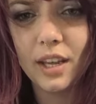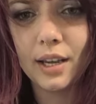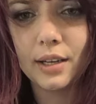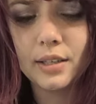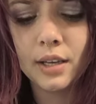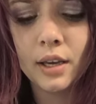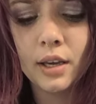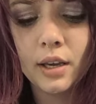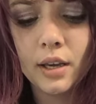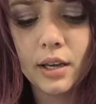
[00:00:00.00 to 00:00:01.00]
and
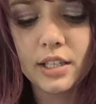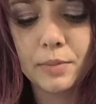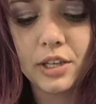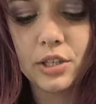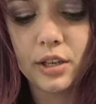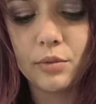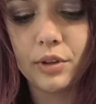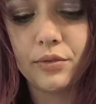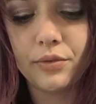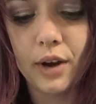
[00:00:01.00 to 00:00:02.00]
especially
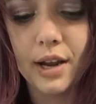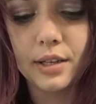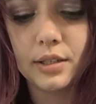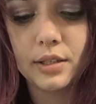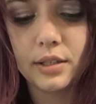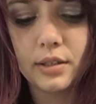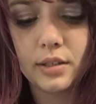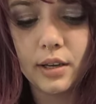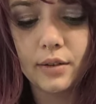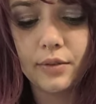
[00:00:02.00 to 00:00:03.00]
with friends and
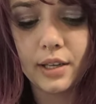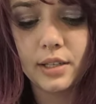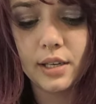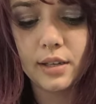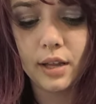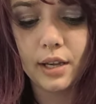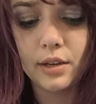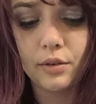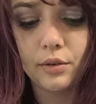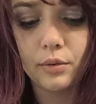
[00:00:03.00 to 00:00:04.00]
stuff i see like
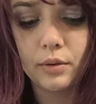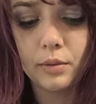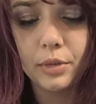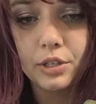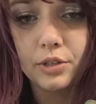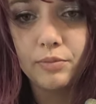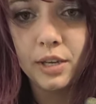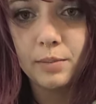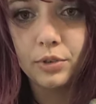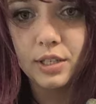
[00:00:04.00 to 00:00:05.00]
you know a bunch of
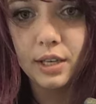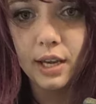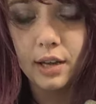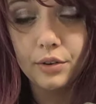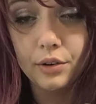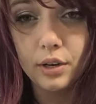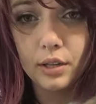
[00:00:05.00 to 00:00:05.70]
people together